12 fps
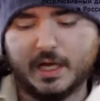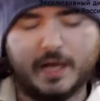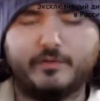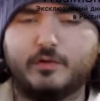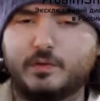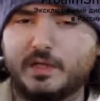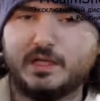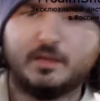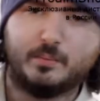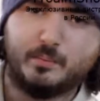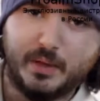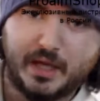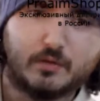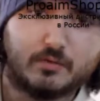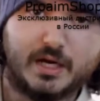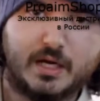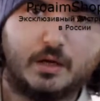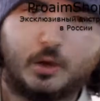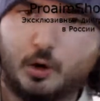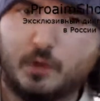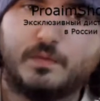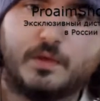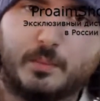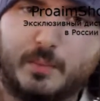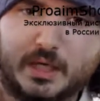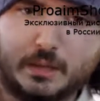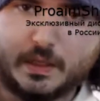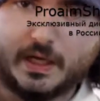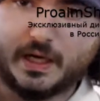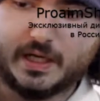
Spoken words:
If you need the big rig, go for the big rig.